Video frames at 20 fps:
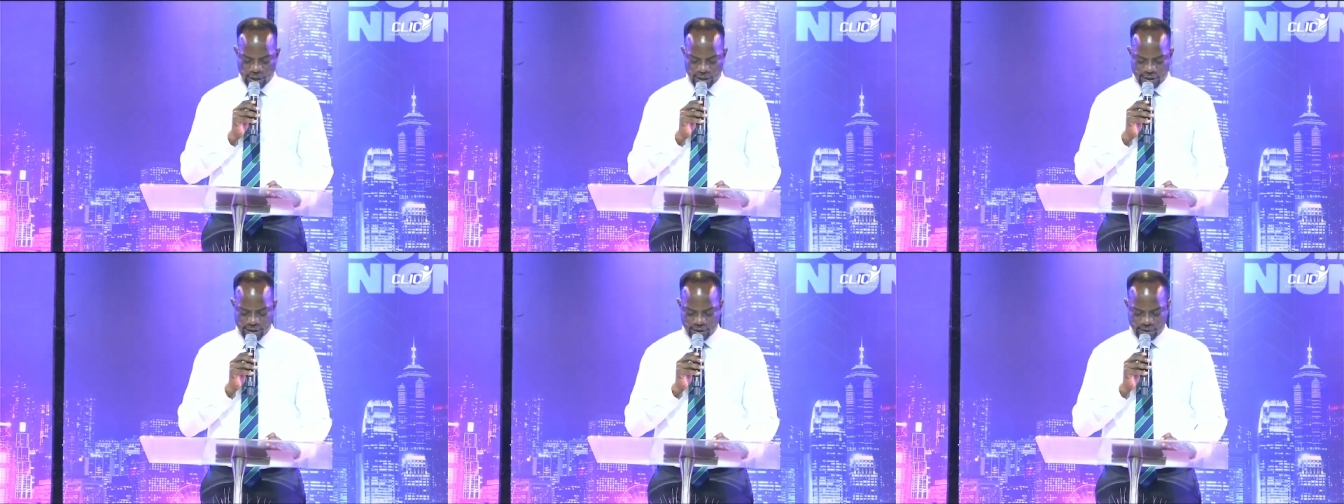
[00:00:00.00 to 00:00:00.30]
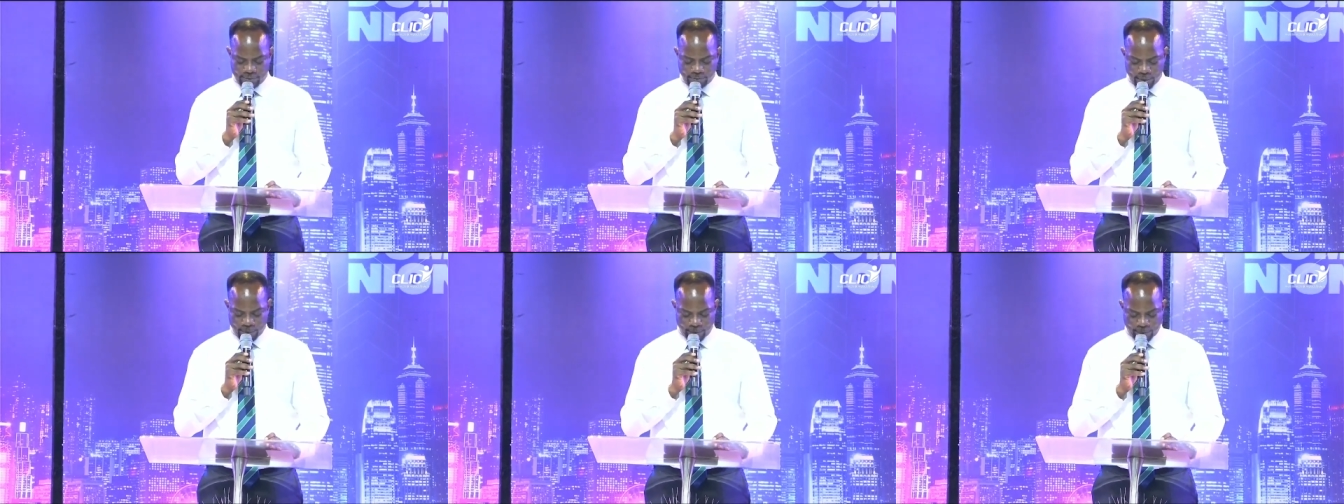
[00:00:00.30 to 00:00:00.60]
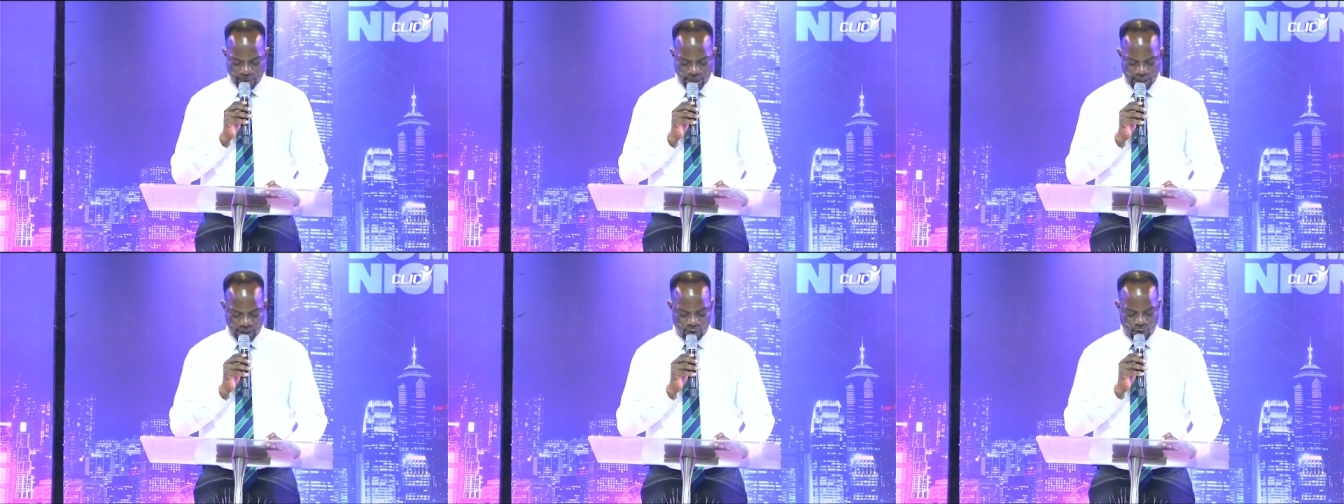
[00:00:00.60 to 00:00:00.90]
be
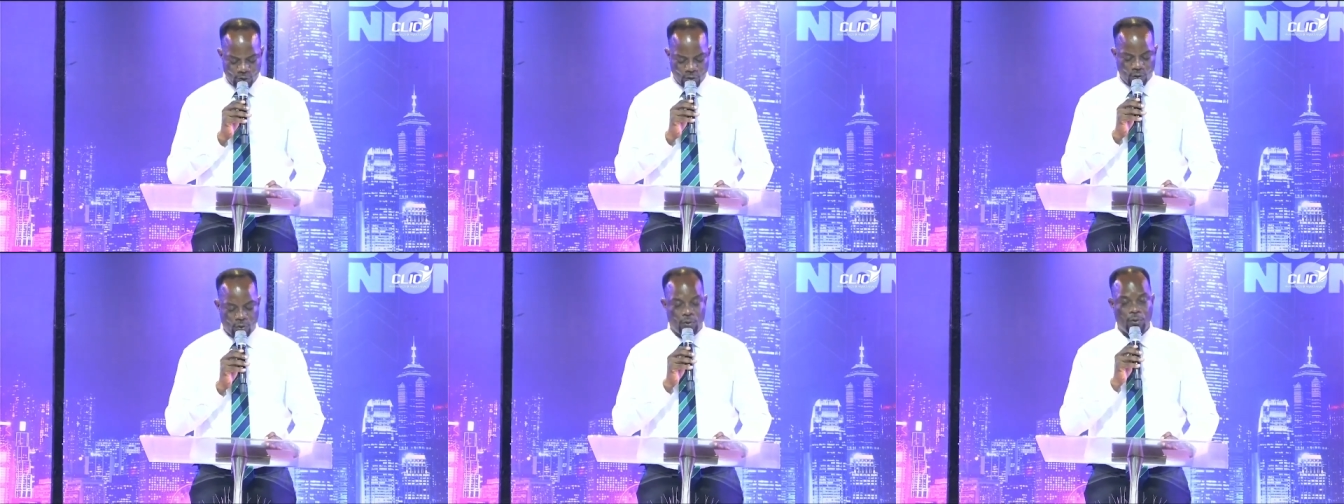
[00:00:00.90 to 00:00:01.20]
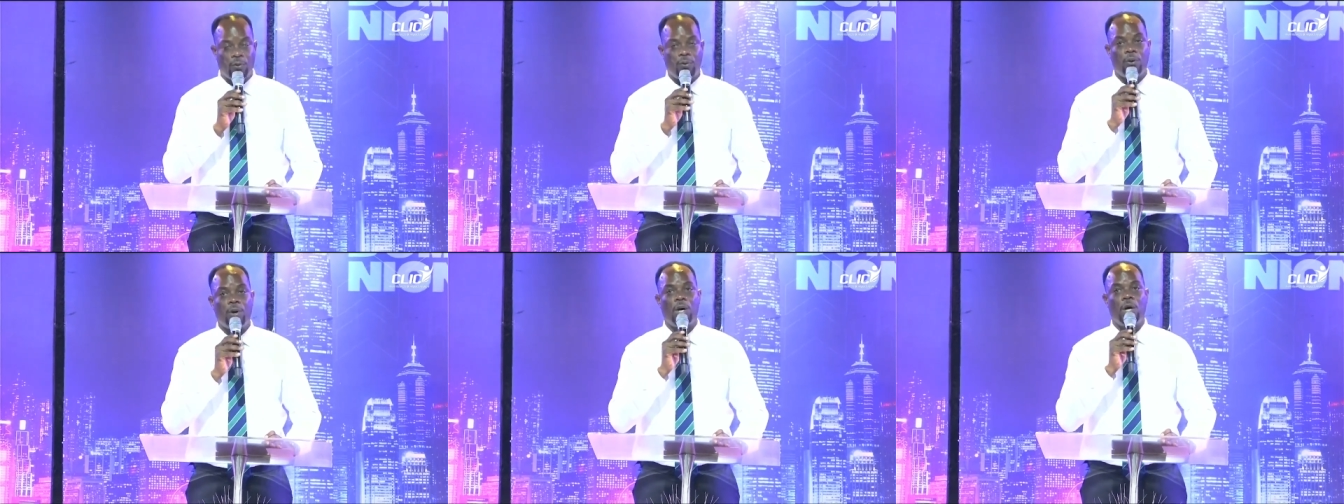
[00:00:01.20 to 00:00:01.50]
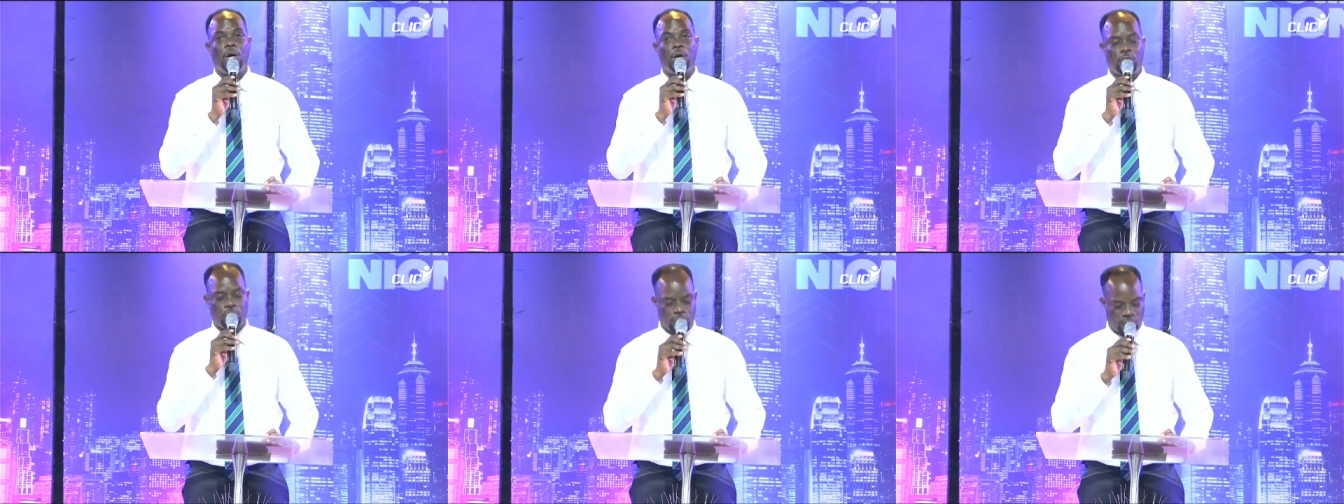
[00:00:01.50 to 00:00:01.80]
made known
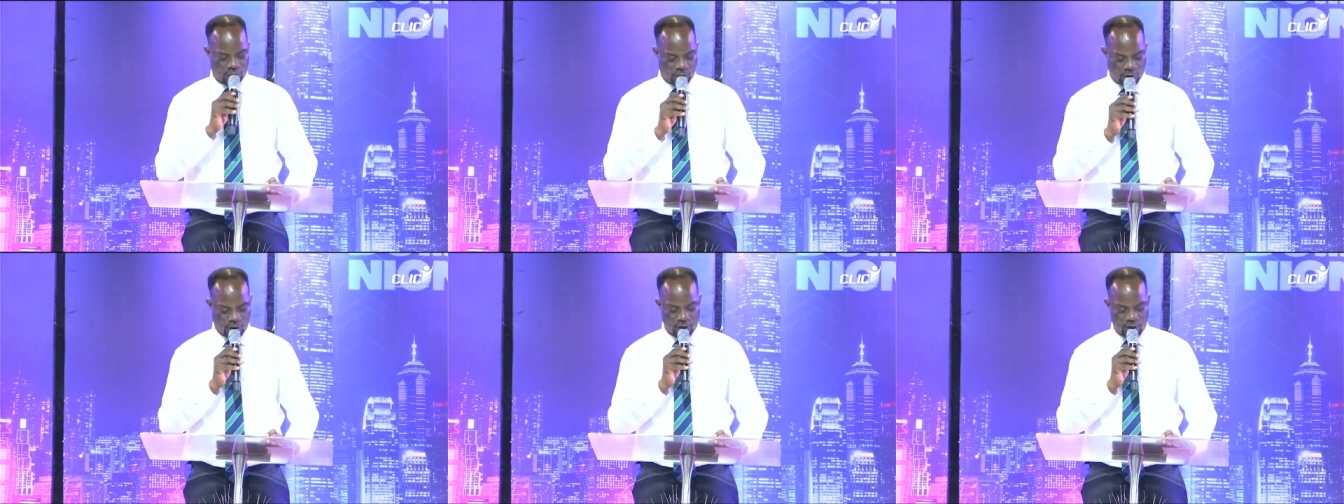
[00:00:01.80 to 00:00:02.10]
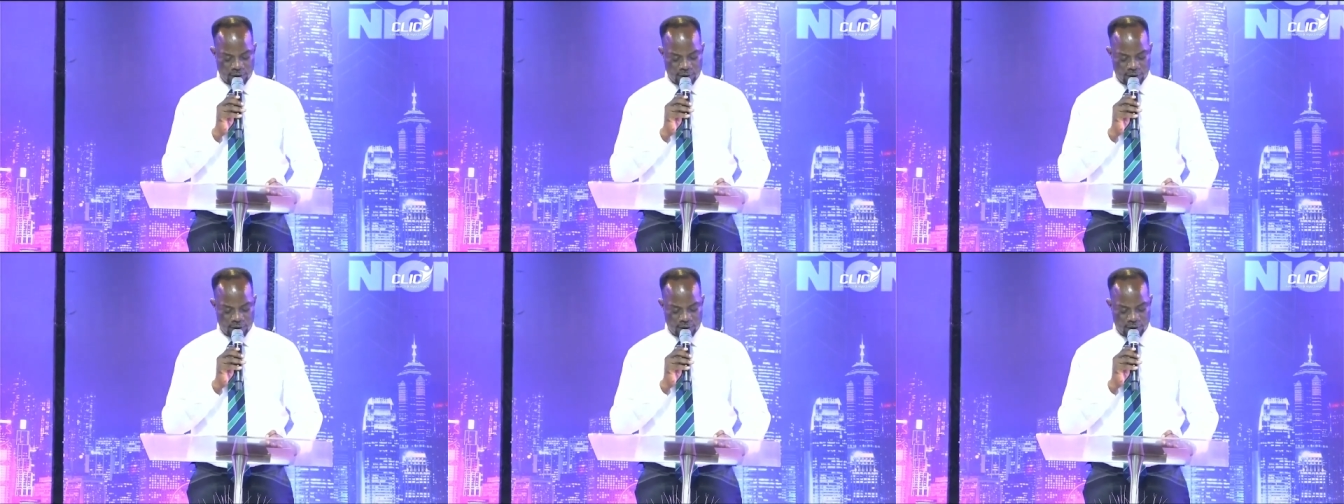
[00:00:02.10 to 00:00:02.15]
unto God.